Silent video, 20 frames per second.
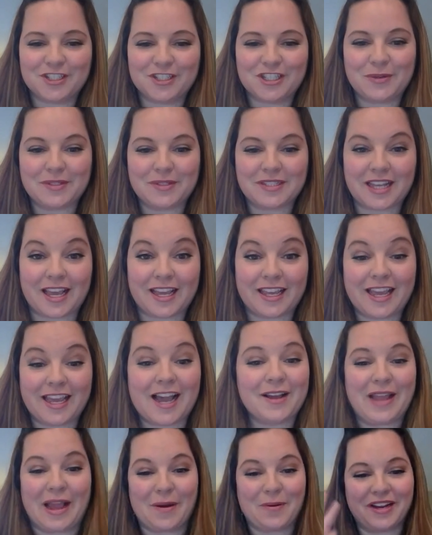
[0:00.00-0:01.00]
she was like yeah
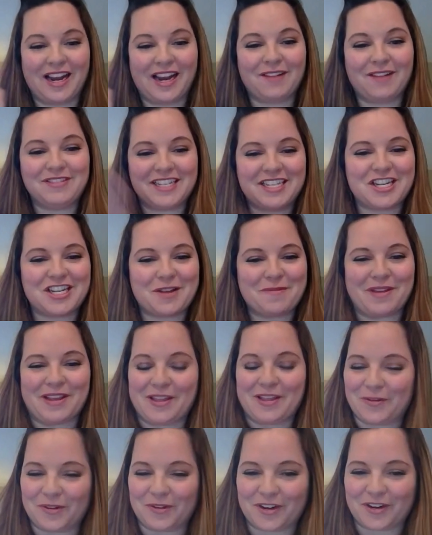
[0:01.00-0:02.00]
yeah we're gonna have dj be
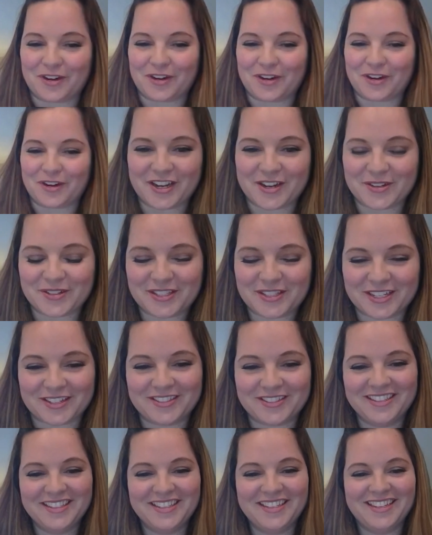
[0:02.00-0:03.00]
the one on video so
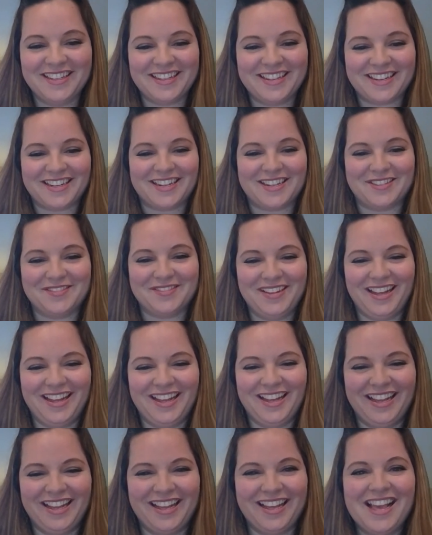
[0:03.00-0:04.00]
um, yeah.